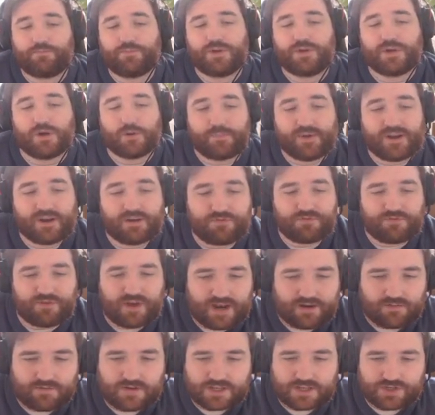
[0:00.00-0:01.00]
been a
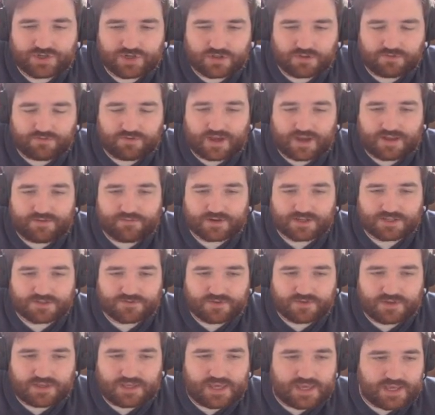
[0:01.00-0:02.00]
fan of Legend of the Five Rings
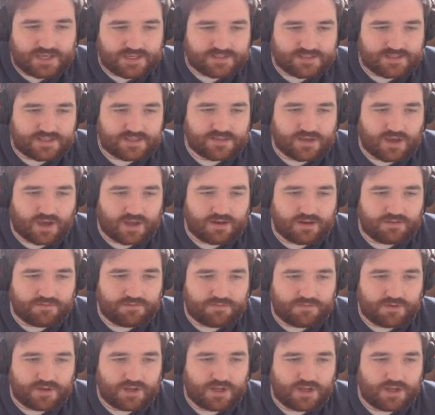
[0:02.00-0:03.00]
for years, this kind of
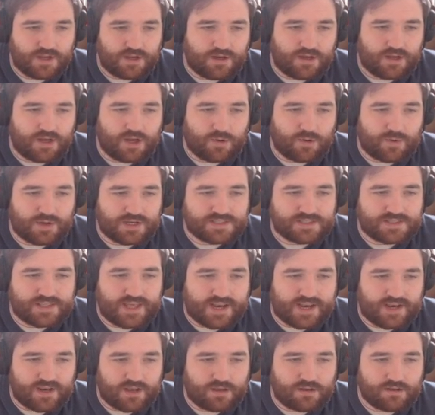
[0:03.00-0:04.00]

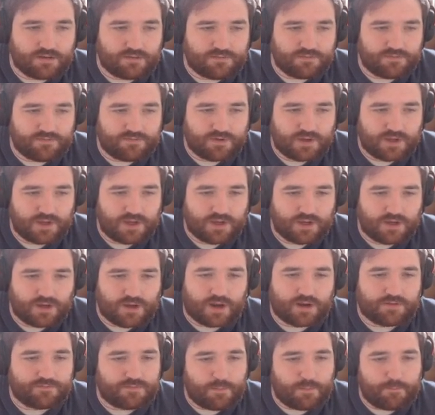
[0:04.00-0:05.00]
aesthetic of
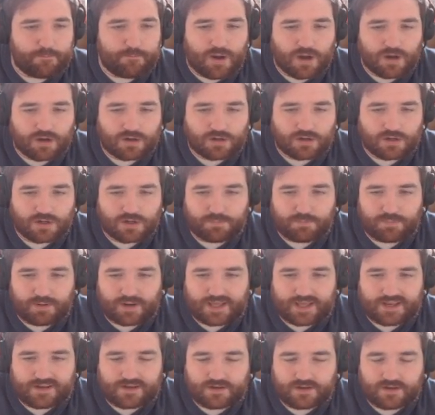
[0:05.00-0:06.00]
kind of a monk
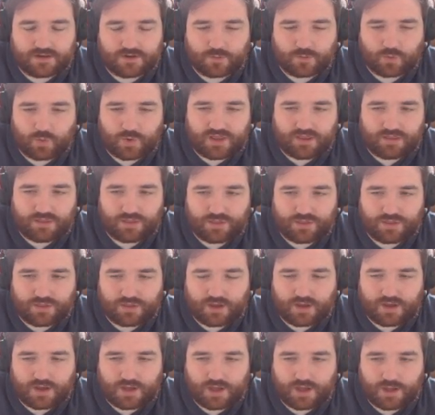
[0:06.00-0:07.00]
blended with
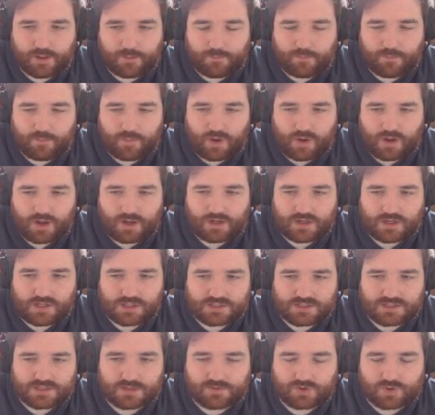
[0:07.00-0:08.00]

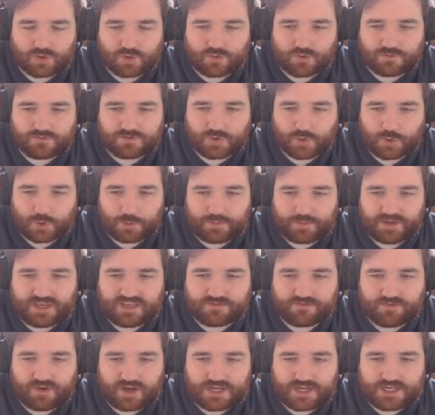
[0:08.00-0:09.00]
some sort of
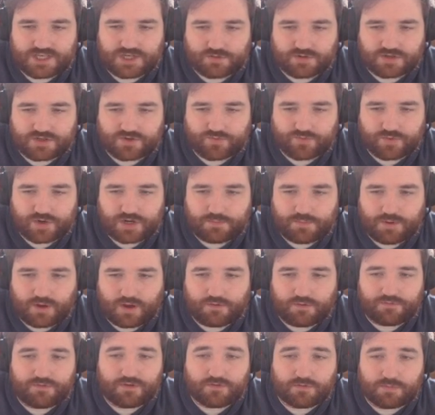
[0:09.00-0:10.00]
sword-based fighter is really
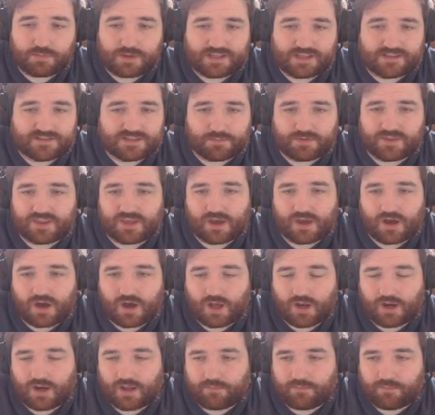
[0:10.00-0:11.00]
perfect for me. And some of the
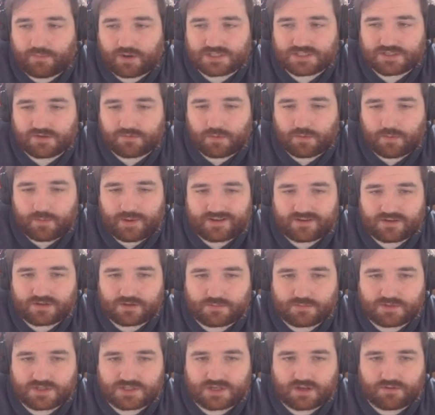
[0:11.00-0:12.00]
art, like Mask of
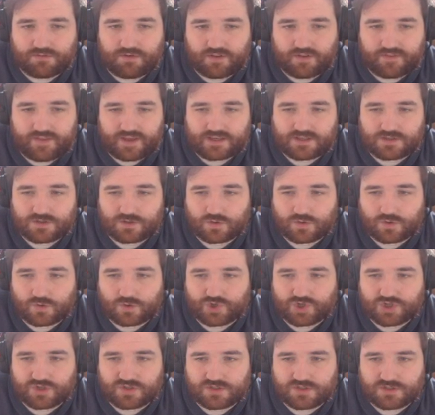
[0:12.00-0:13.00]
Momentum and stuff like that, is
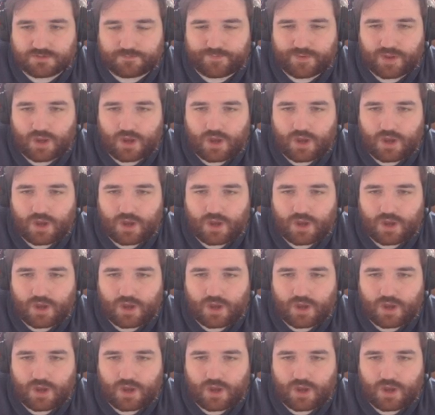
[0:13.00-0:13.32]
gorgeous.